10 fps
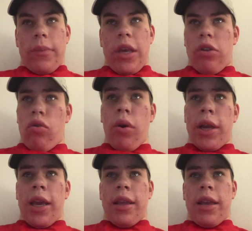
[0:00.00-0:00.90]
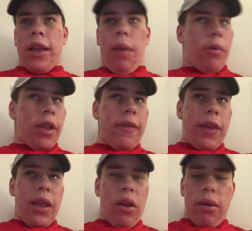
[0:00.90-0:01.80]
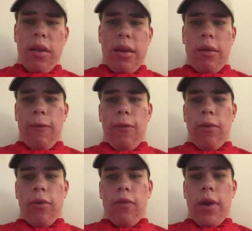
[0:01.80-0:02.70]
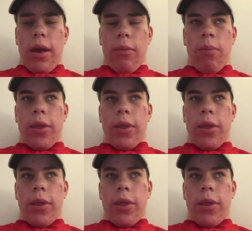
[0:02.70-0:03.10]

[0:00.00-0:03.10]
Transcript: in 2018, I believe they lost in the first round.